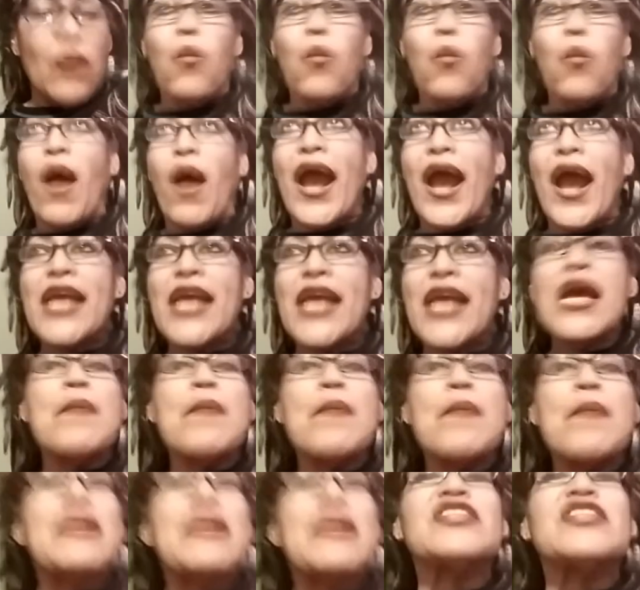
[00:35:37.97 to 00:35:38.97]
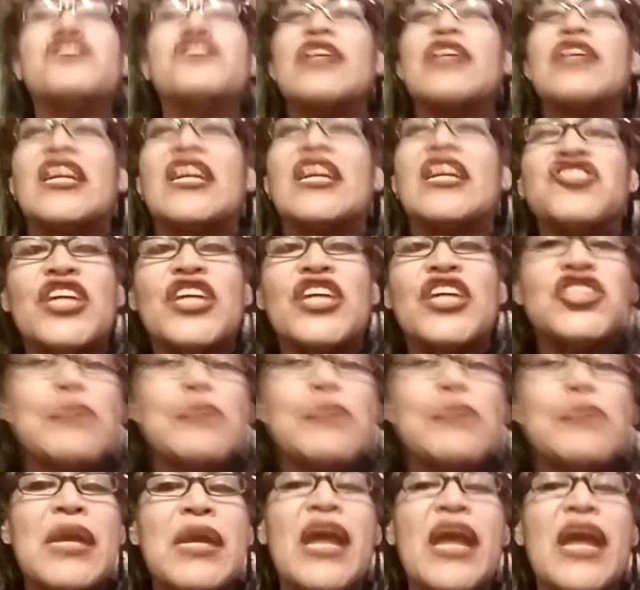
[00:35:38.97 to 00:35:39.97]
Why? Because they're not
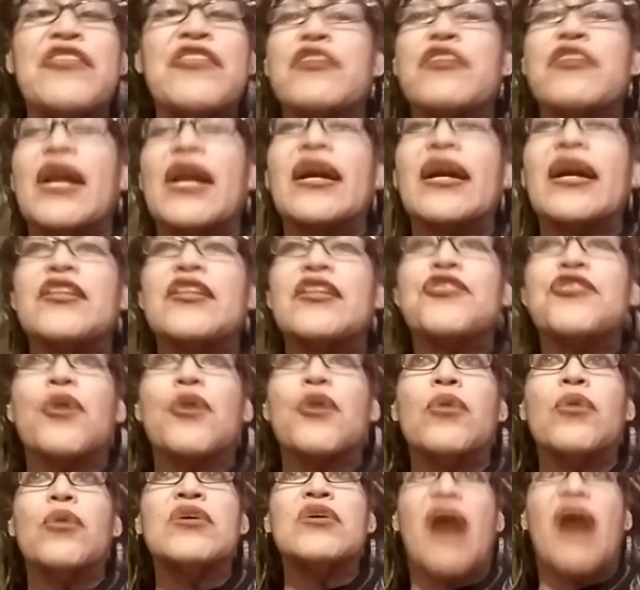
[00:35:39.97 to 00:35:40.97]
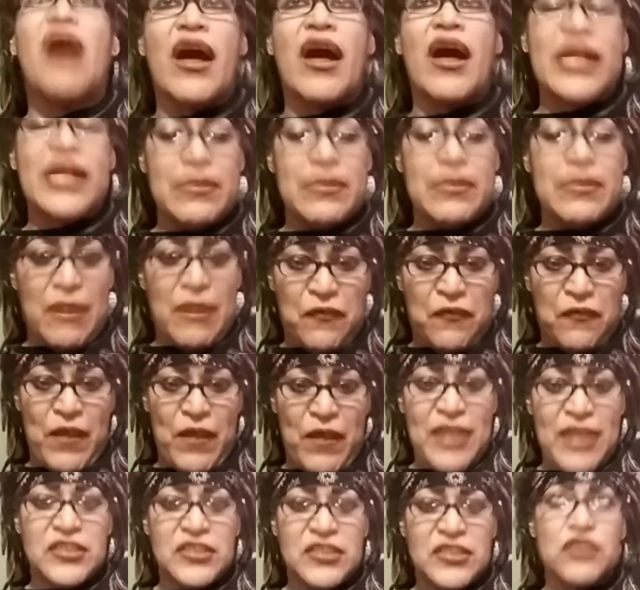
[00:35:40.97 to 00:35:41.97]
judging me, and they're not going to throw God in my
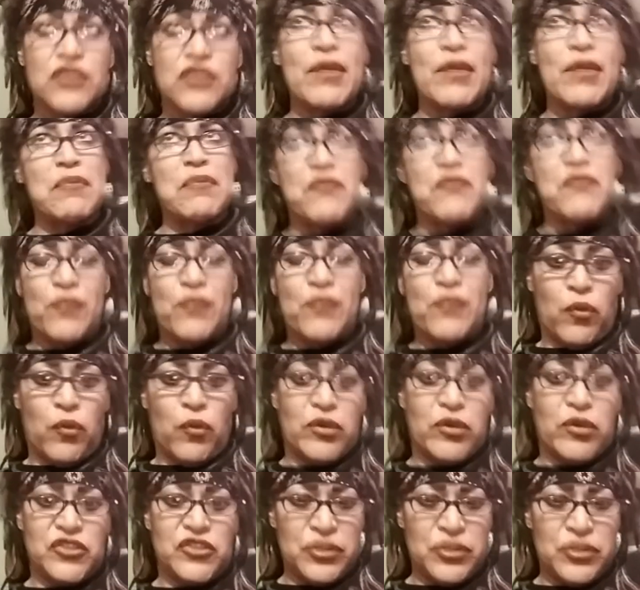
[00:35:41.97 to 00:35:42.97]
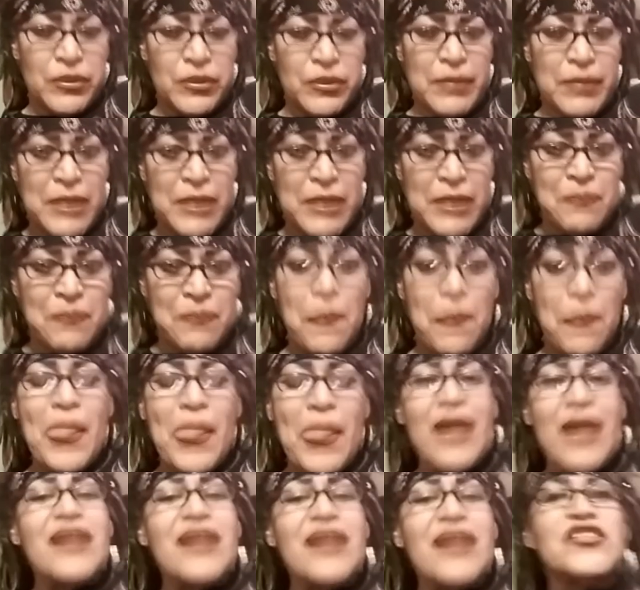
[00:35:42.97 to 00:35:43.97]
face to make me feel worse. You know what I mean?
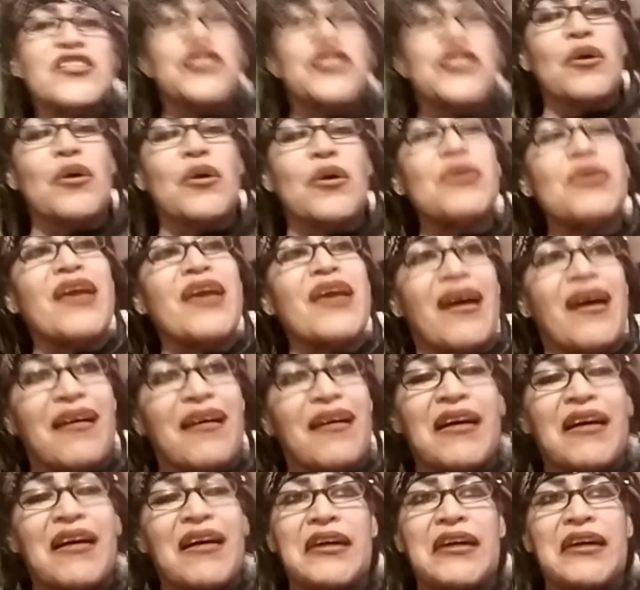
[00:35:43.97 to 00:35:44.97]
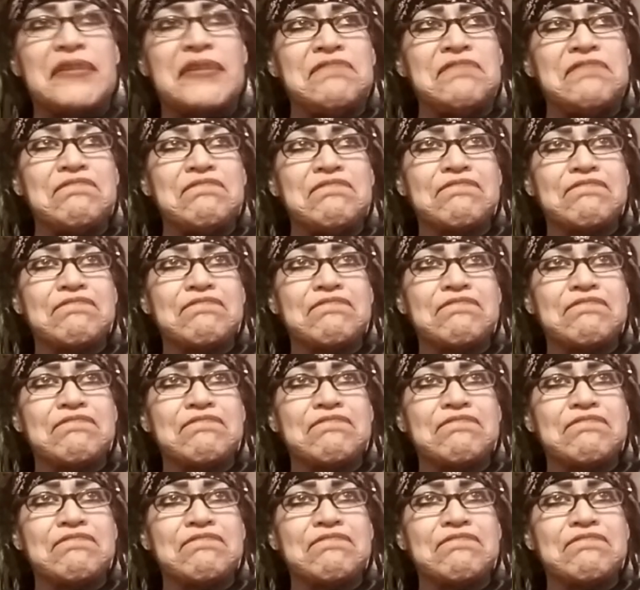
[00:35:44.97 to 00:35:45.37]
So yeah,